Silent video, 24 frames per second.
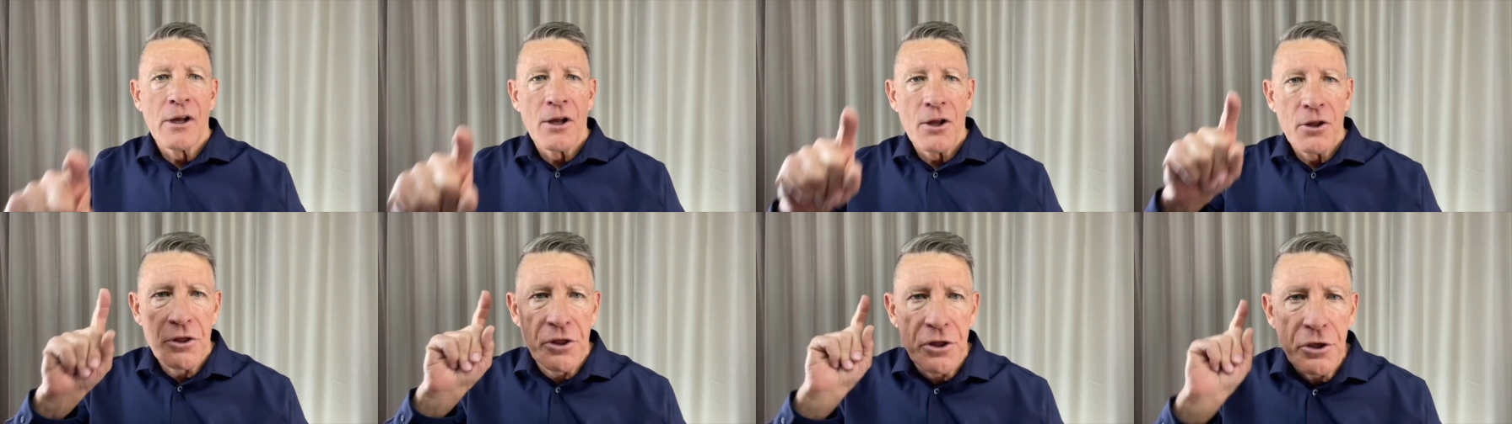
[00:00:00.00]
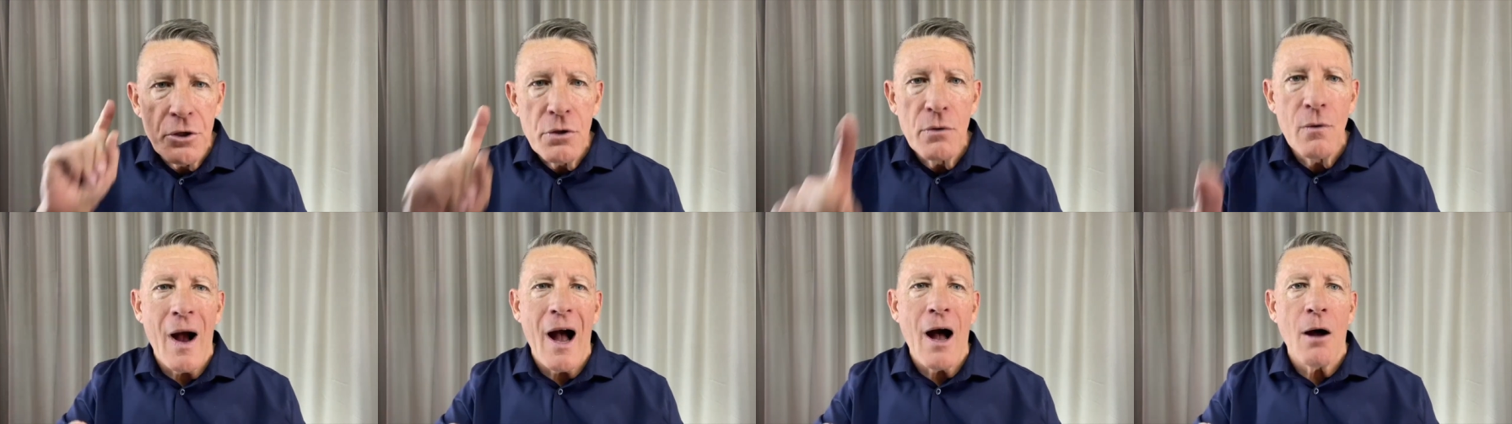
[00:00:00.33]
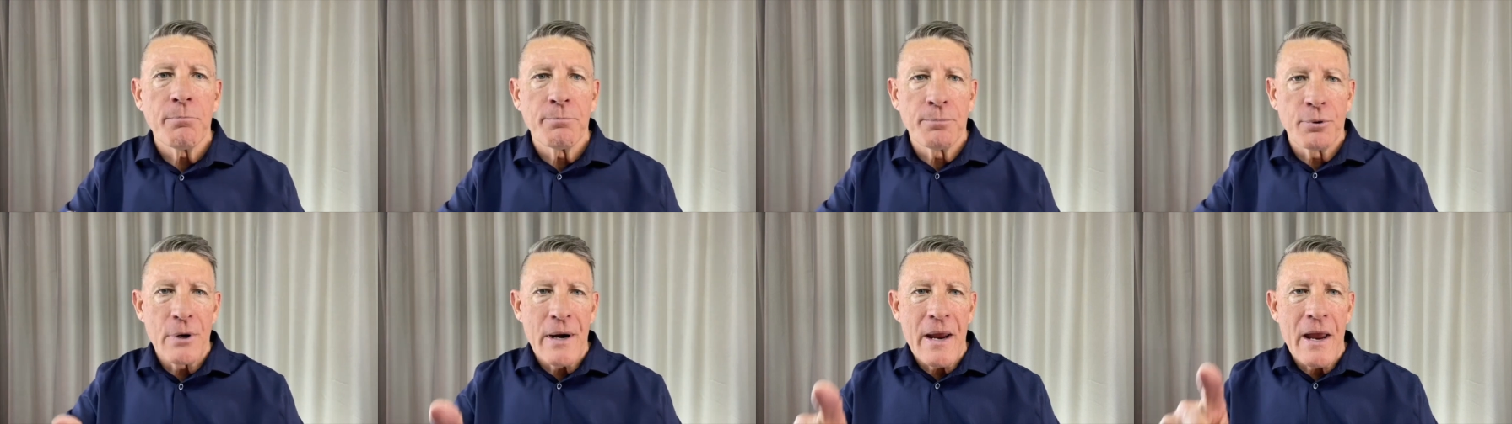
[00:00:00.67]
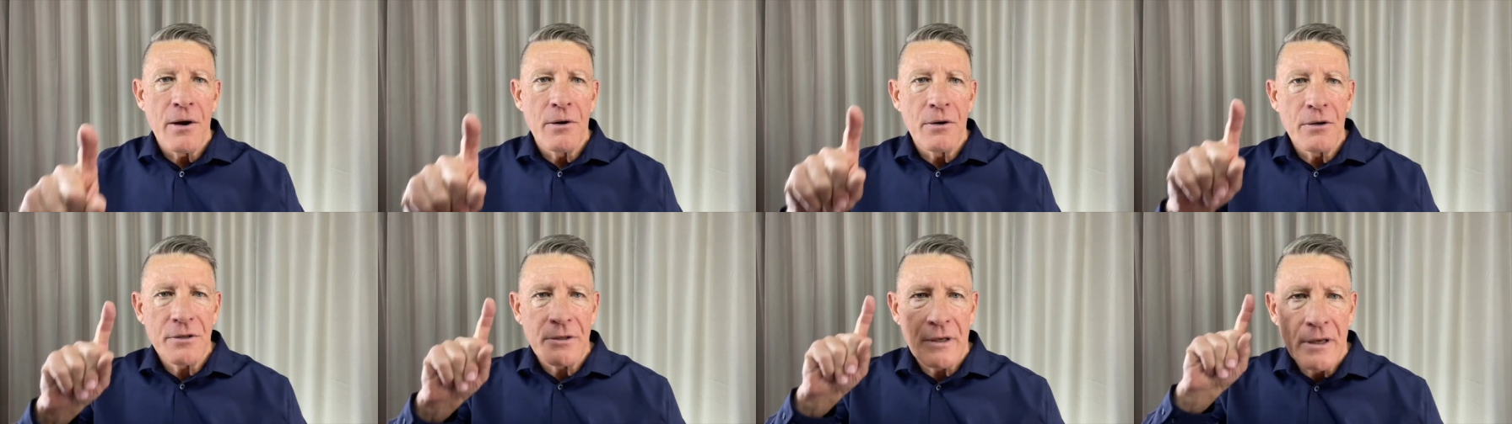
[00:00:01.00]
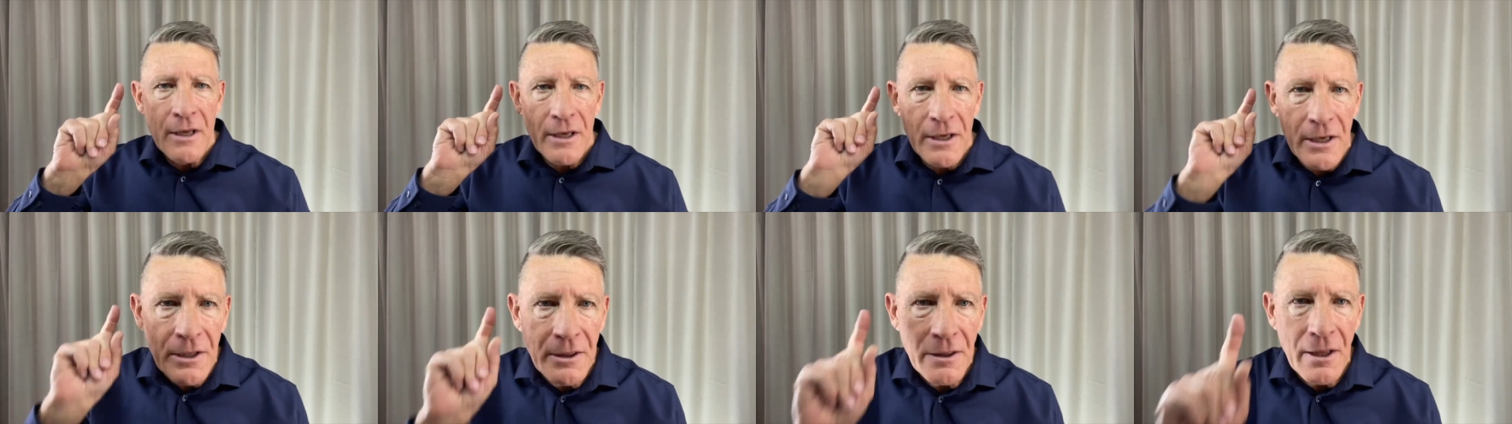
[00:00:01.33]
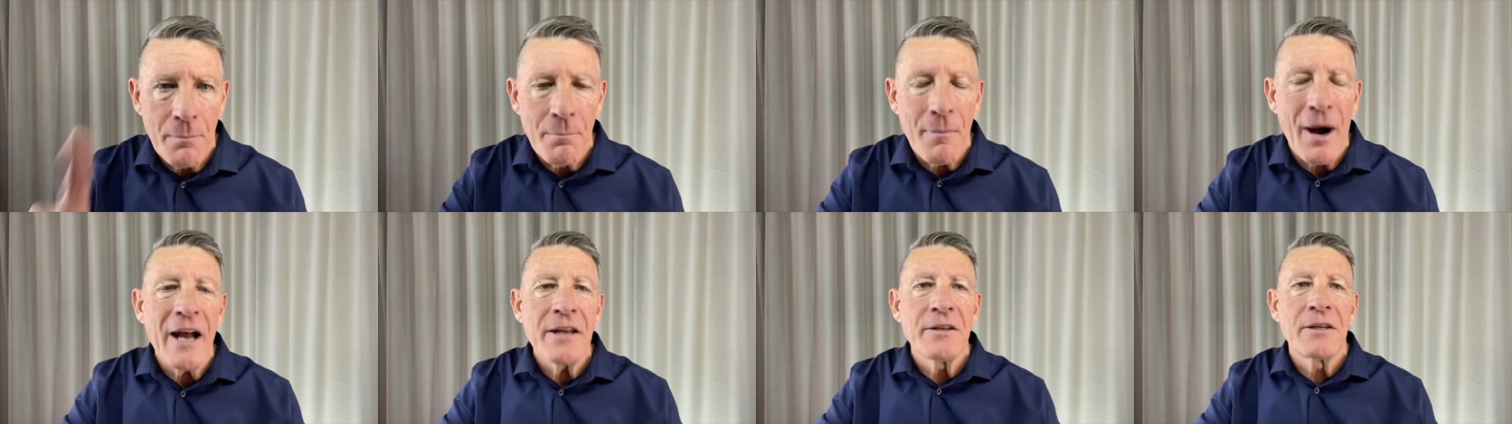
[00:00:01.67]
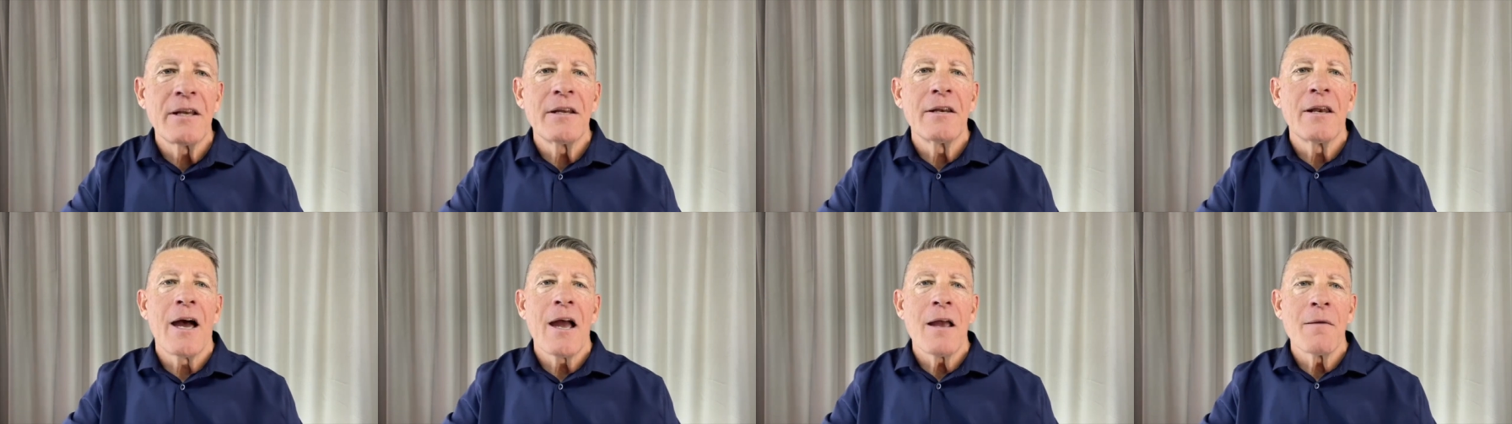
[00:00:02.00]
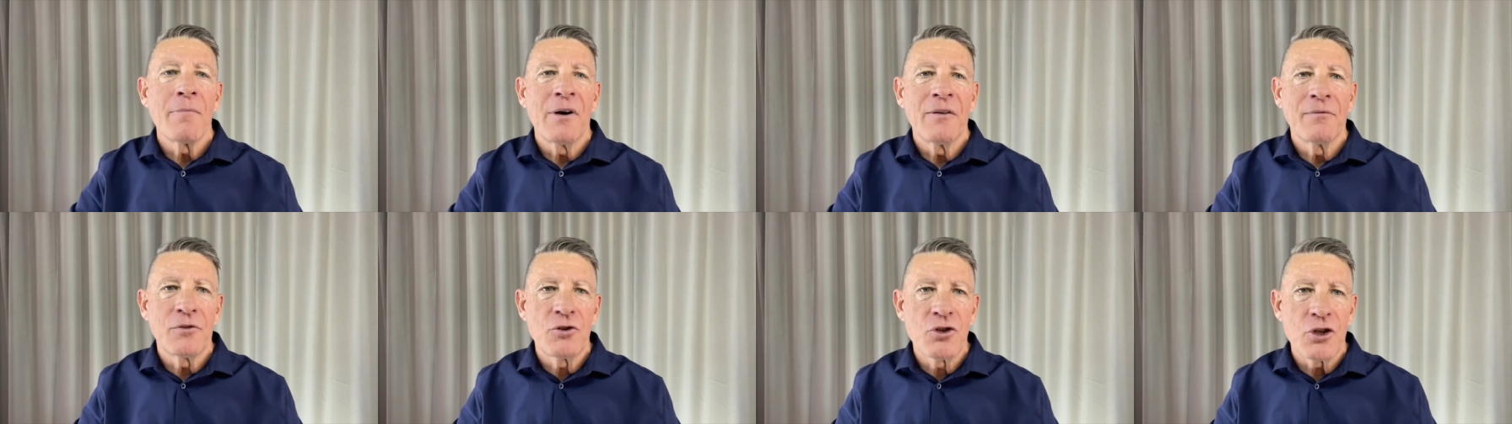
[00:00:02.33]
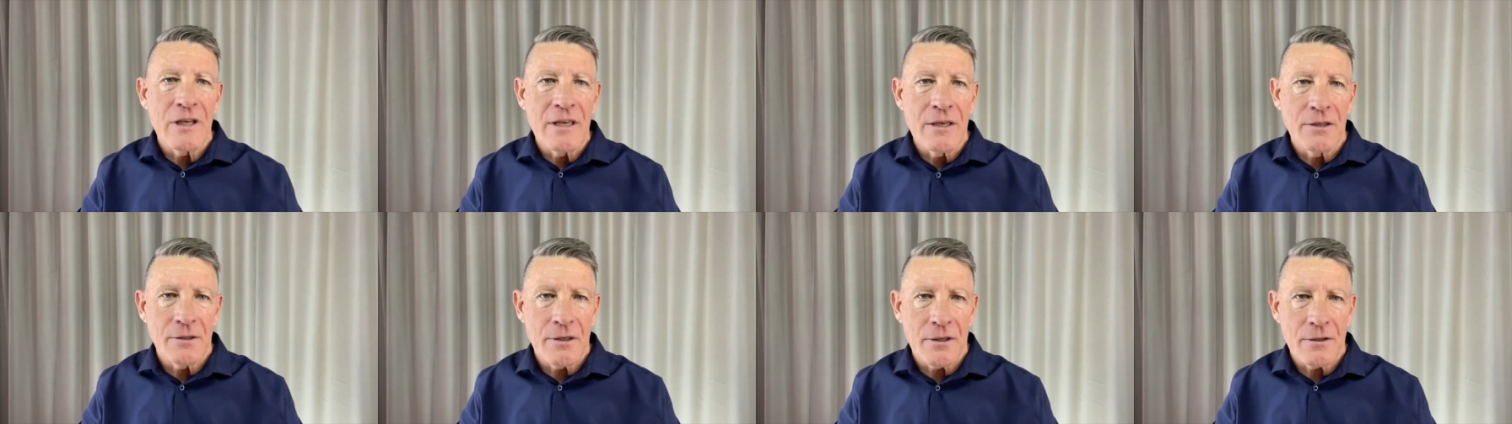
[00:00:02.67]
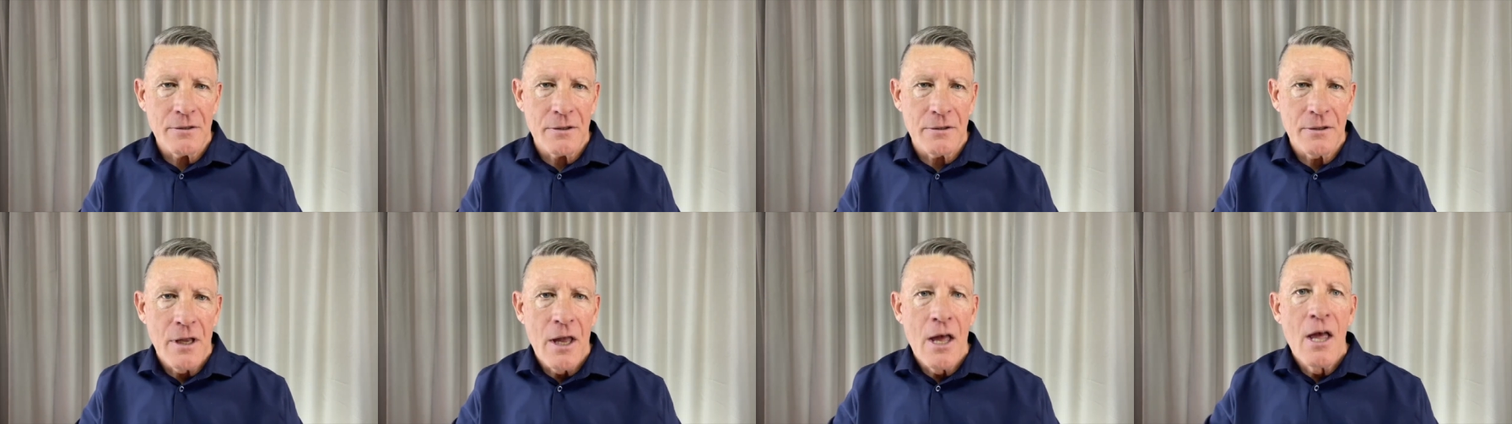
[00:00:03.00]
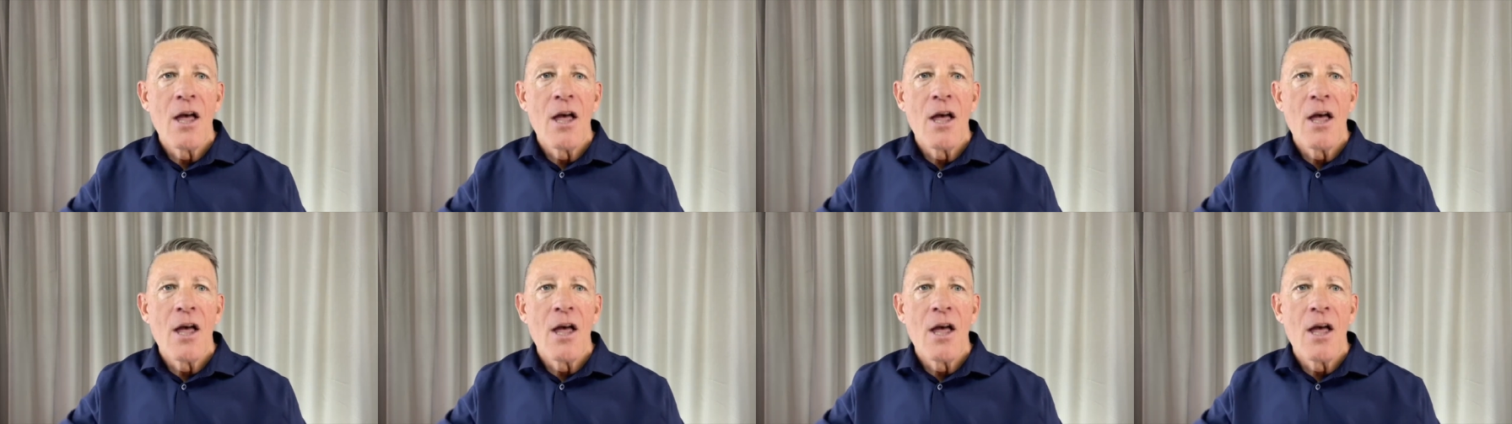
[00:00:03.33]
through our prayers in the mighty name of Jesus.